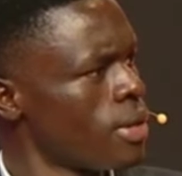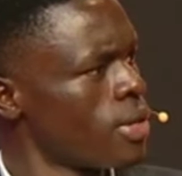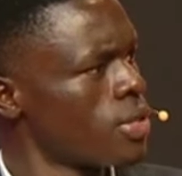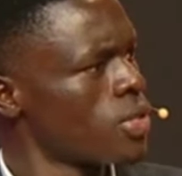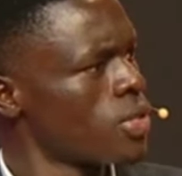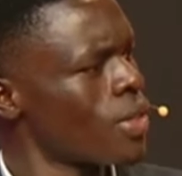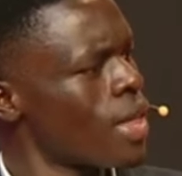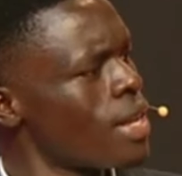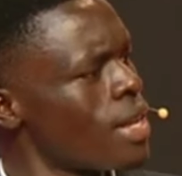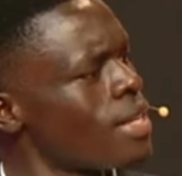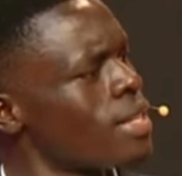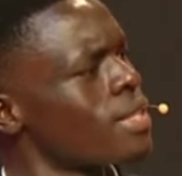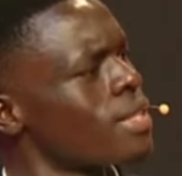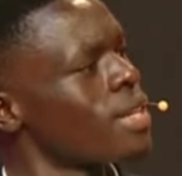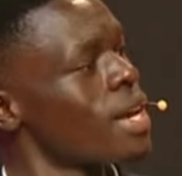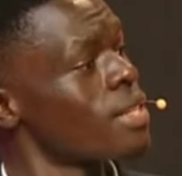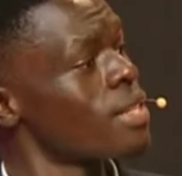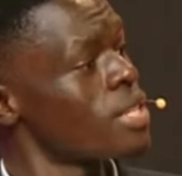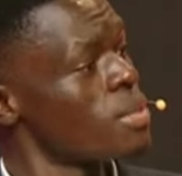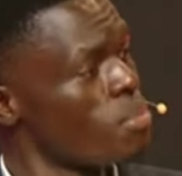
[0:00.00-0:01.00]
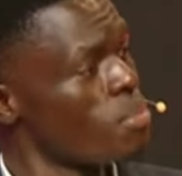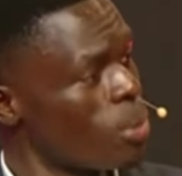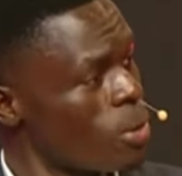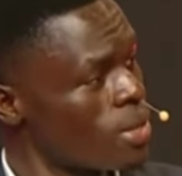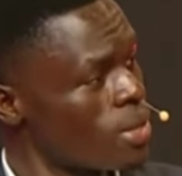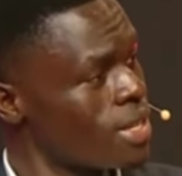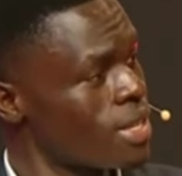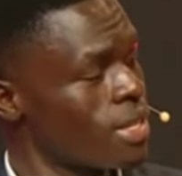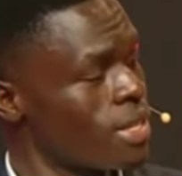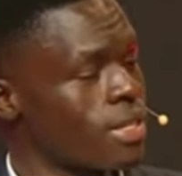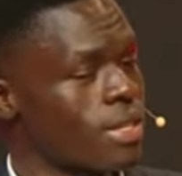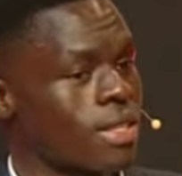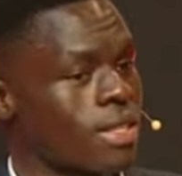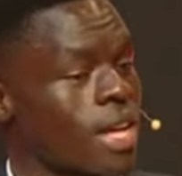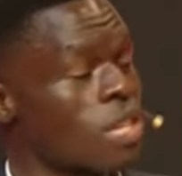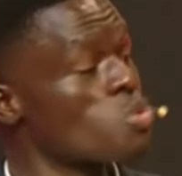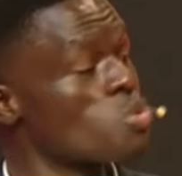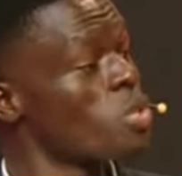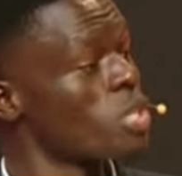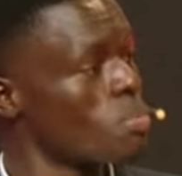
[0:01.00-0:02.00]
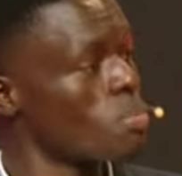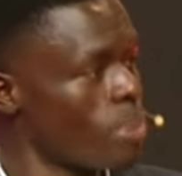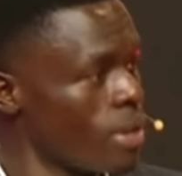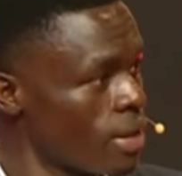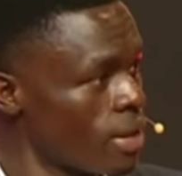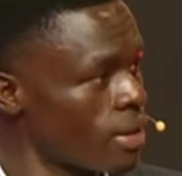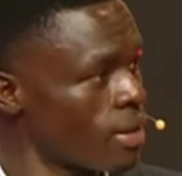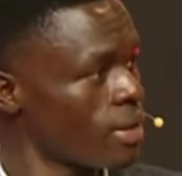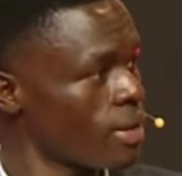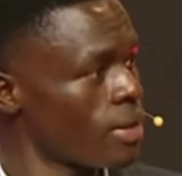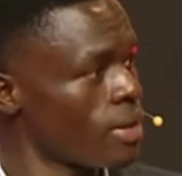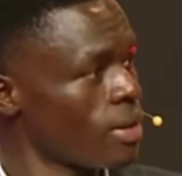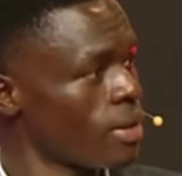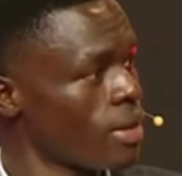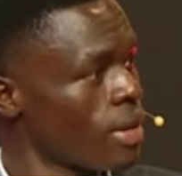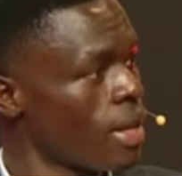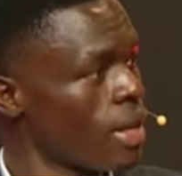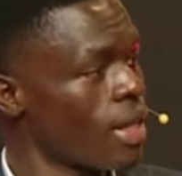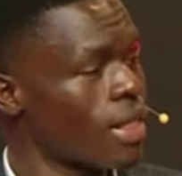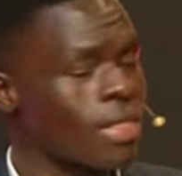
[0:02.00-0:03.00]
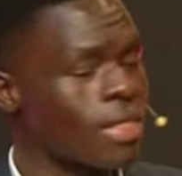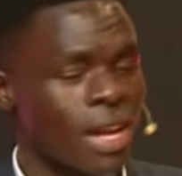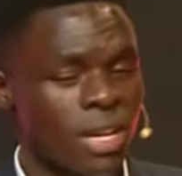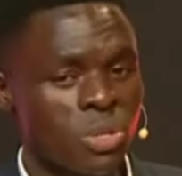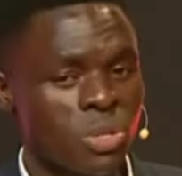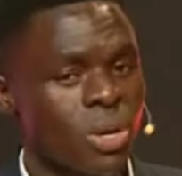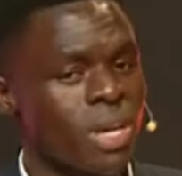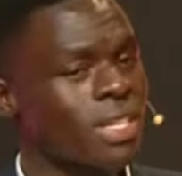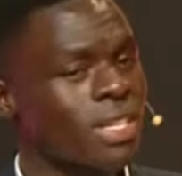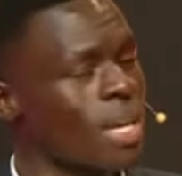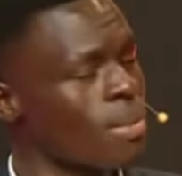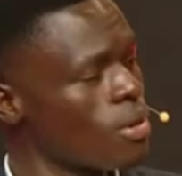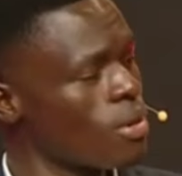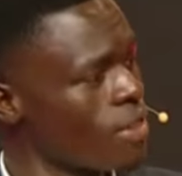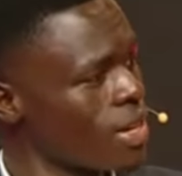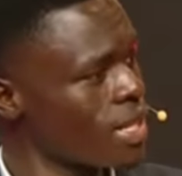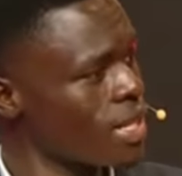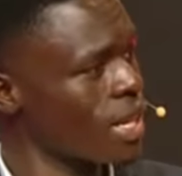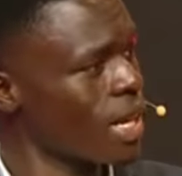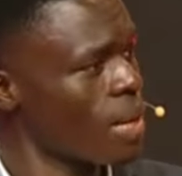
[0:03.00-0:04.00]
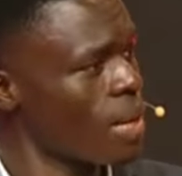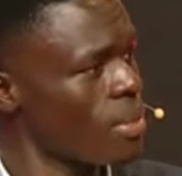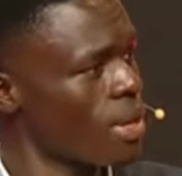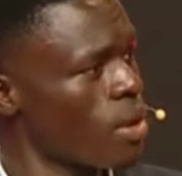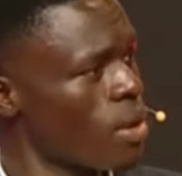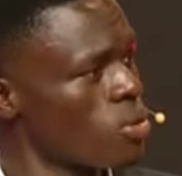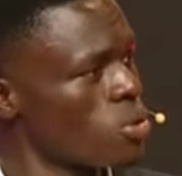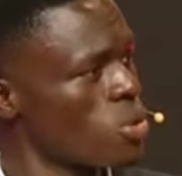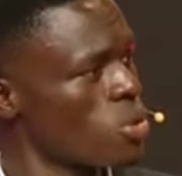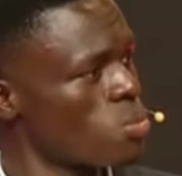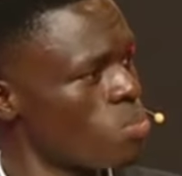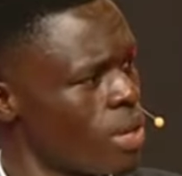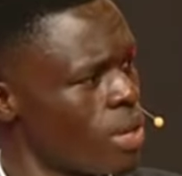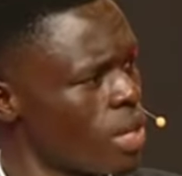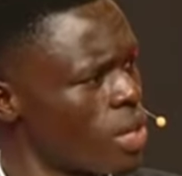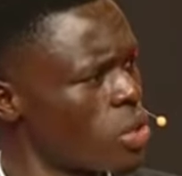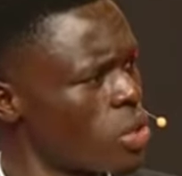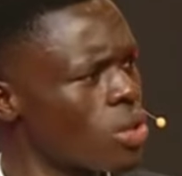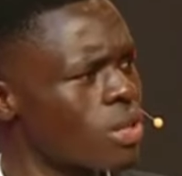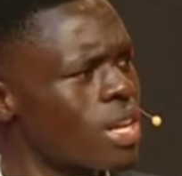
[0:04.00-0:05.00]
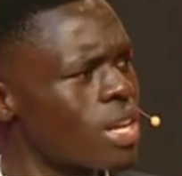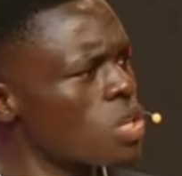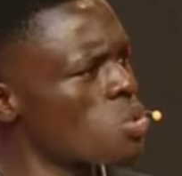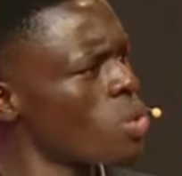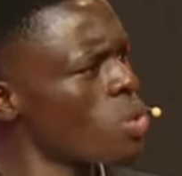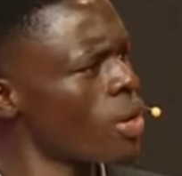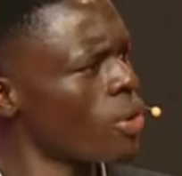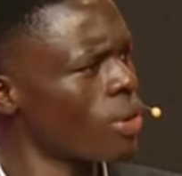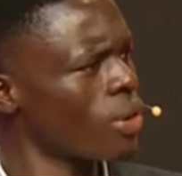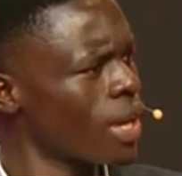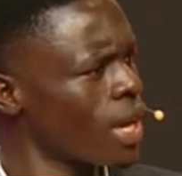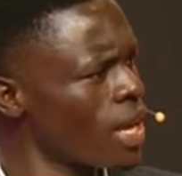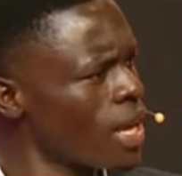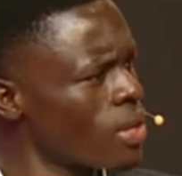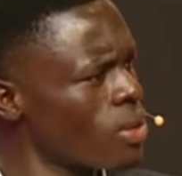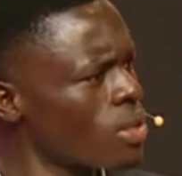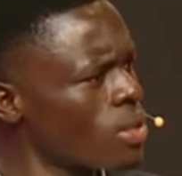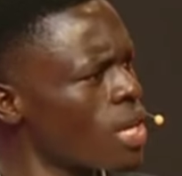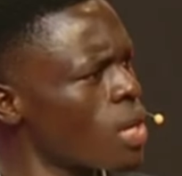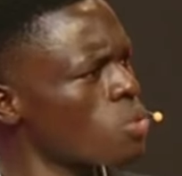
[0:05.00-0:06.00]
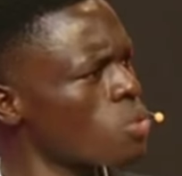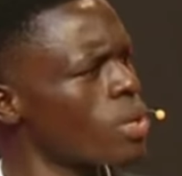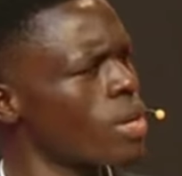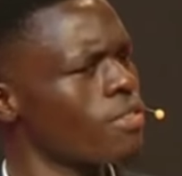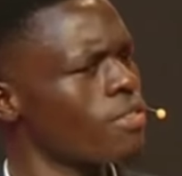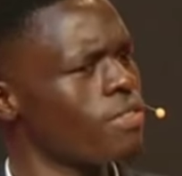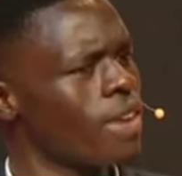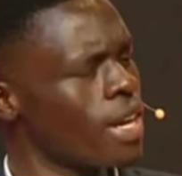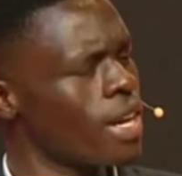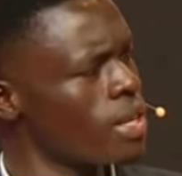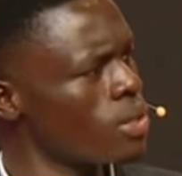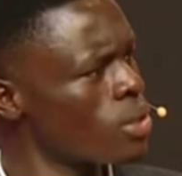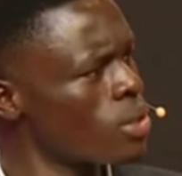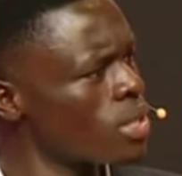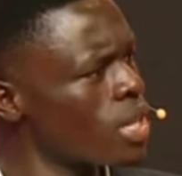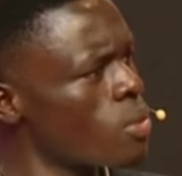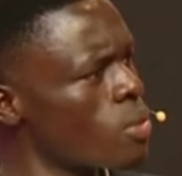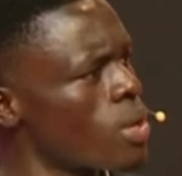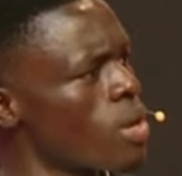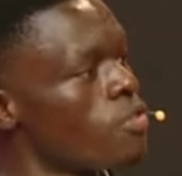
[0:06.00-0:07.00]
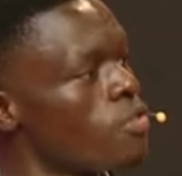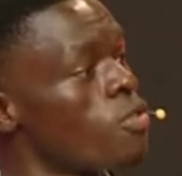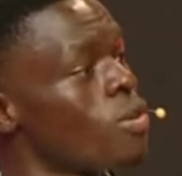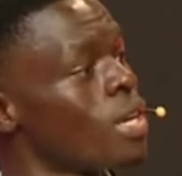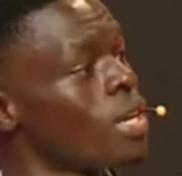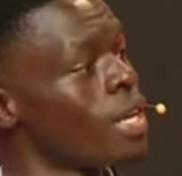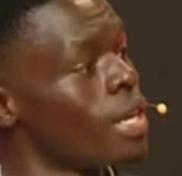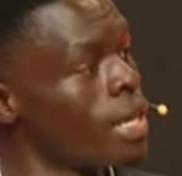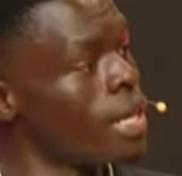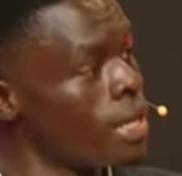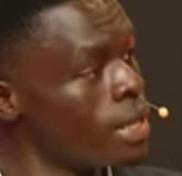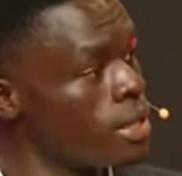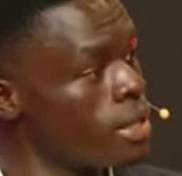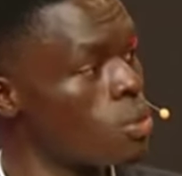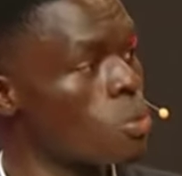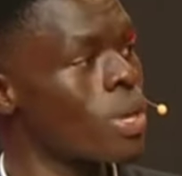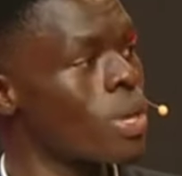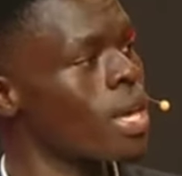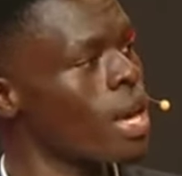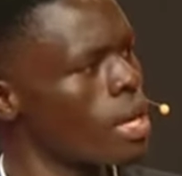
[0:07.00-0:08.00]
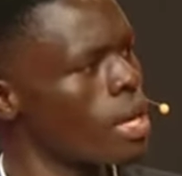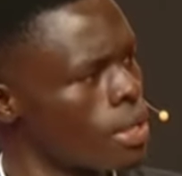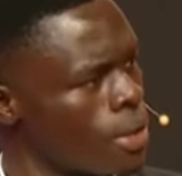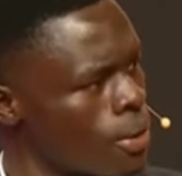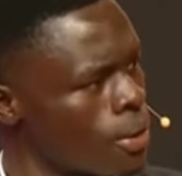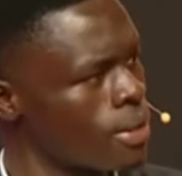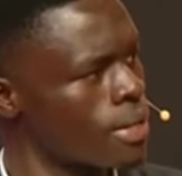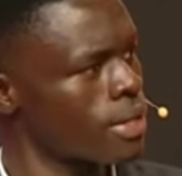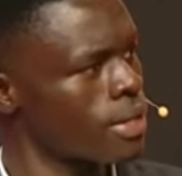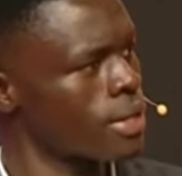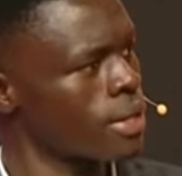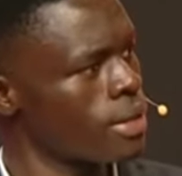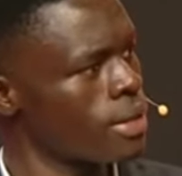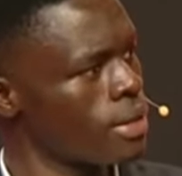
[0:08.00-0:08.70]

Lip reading: So then it is just important that we speak. That is why some of us are coming out to speak. Not that we are okay, not that we are fine, not that we are fully healed. We are not.